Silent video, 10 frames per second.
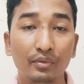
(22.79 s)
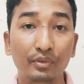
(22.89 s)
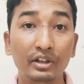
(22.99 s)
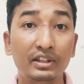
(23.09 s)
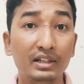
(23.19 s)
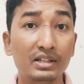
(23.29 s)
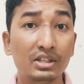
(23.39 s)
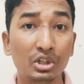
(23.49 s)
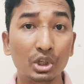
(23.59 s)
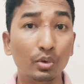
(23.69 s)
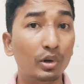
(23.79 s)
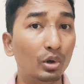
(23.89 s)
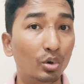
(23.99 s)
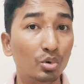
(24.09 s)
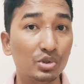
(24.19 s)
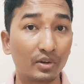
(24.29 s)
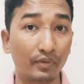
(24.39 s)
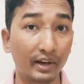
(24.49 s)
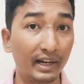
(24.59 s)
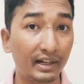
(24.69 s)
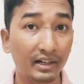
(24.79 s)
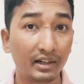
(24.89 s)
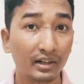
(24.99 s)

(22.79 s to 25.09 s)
With this, you will lose the weight